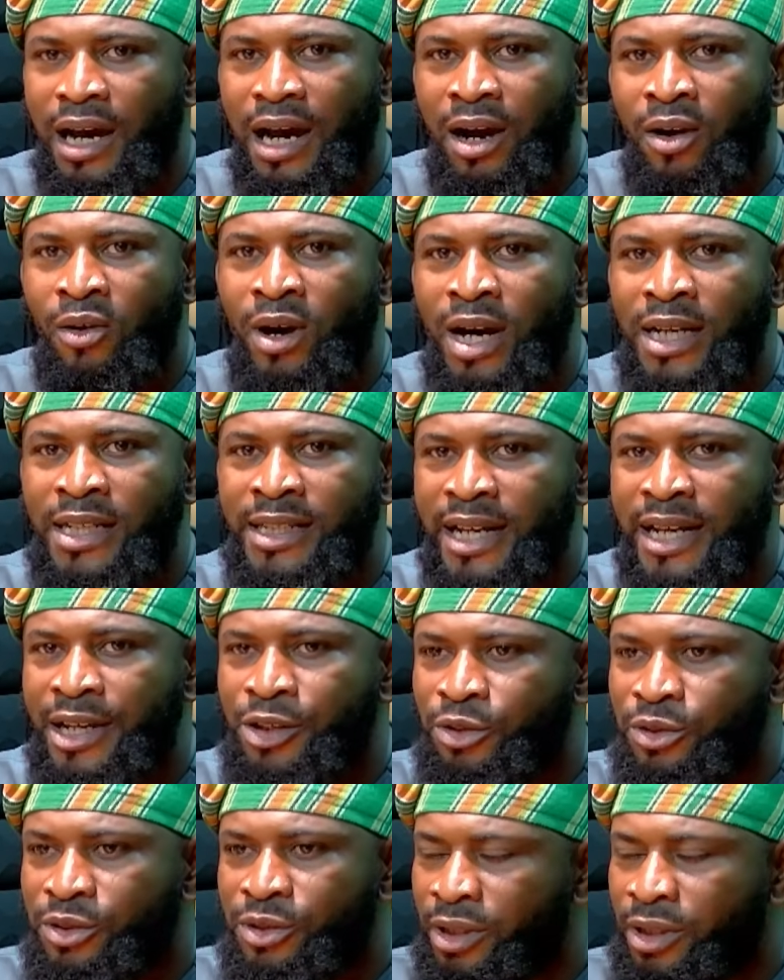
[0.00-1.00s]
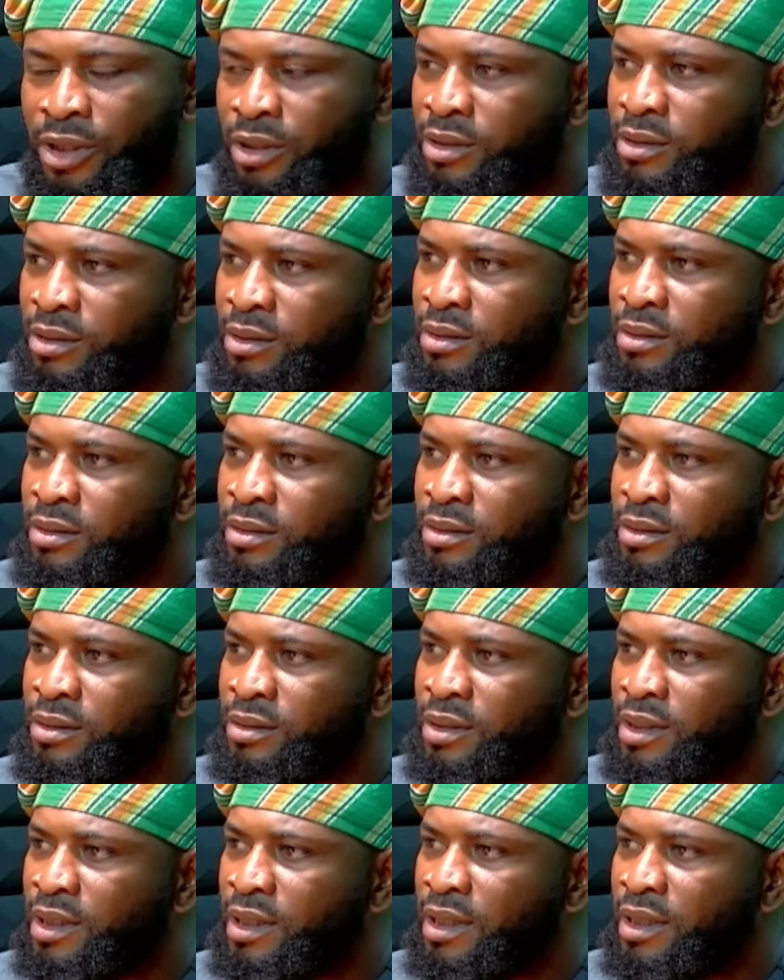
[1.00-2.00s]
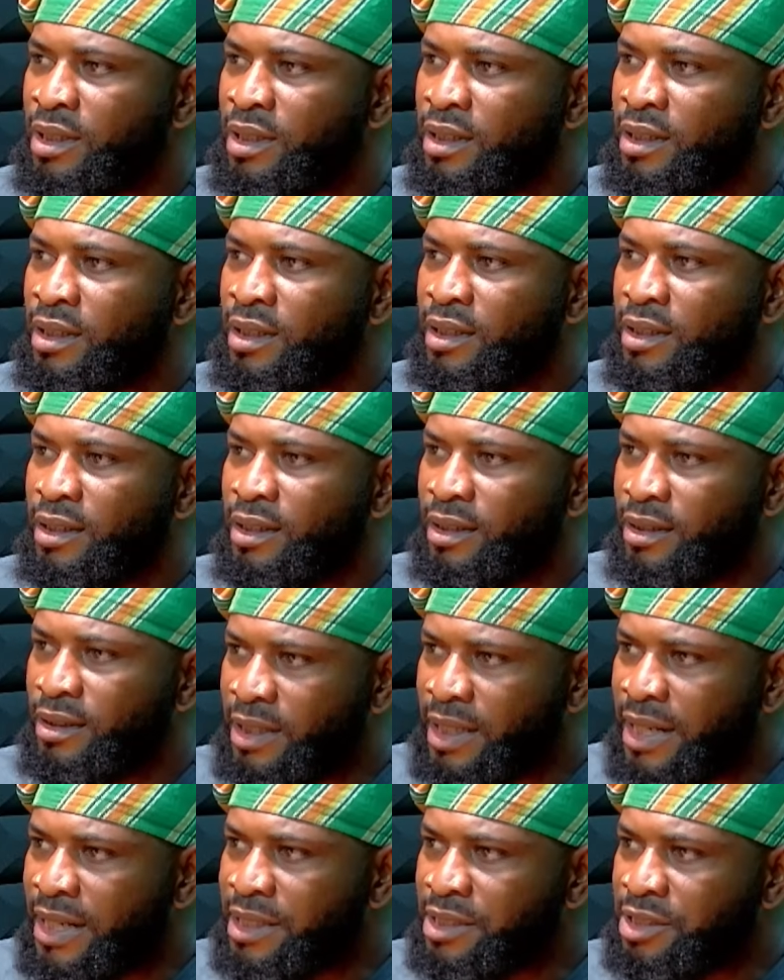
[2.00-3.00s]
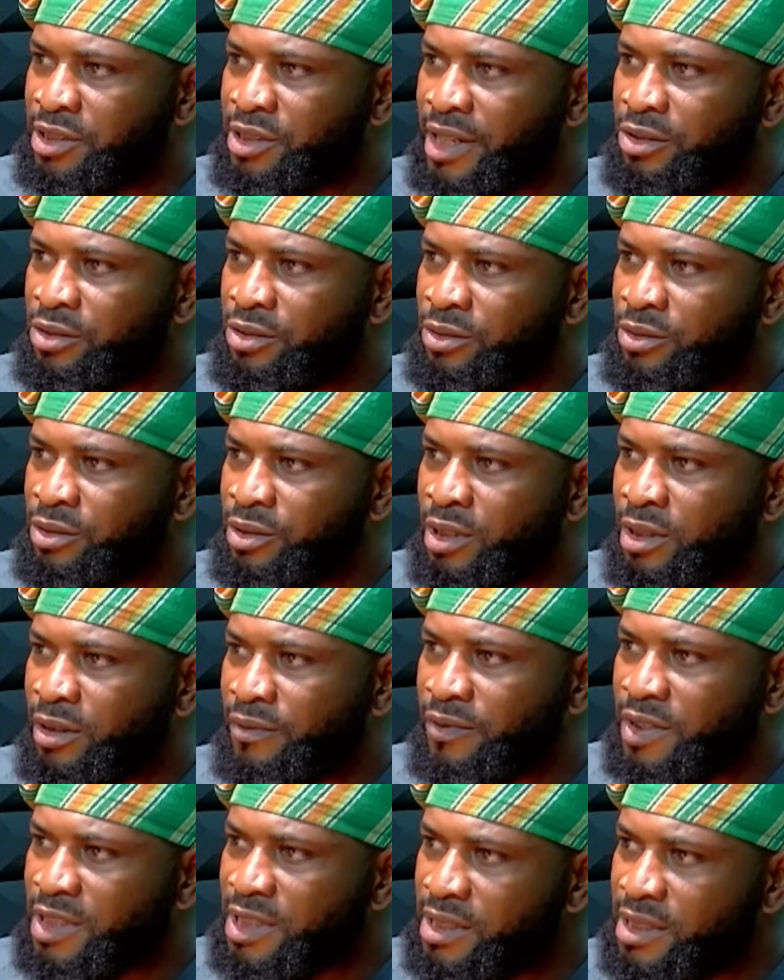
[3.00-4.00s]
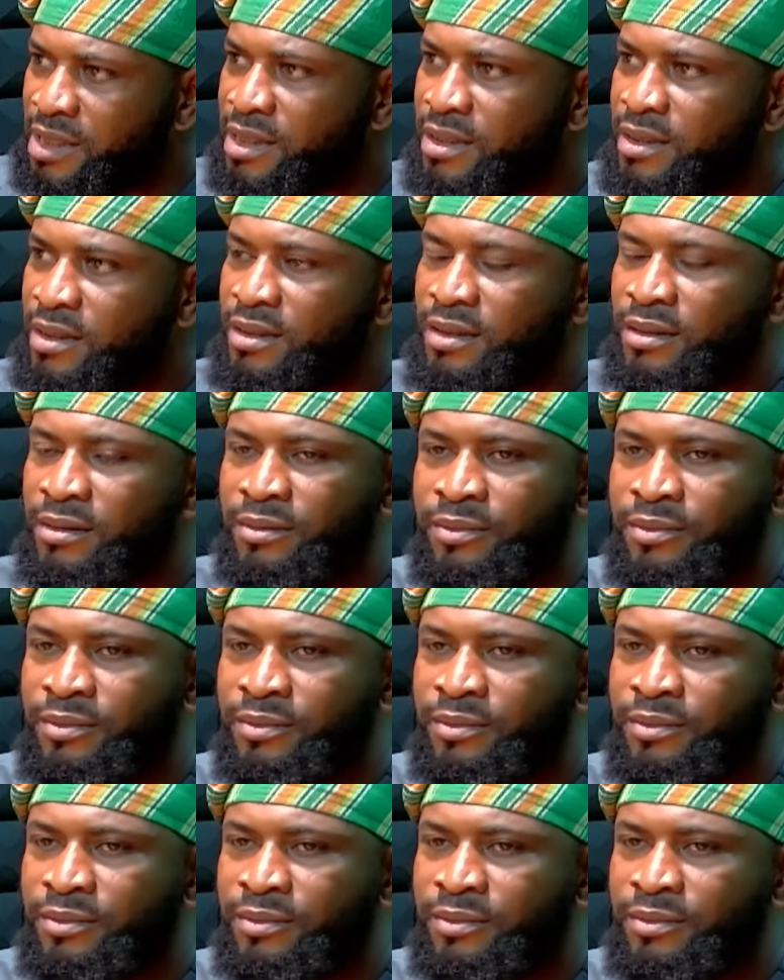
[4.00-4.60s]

Our dear union, the Nigeria Union of Teachers,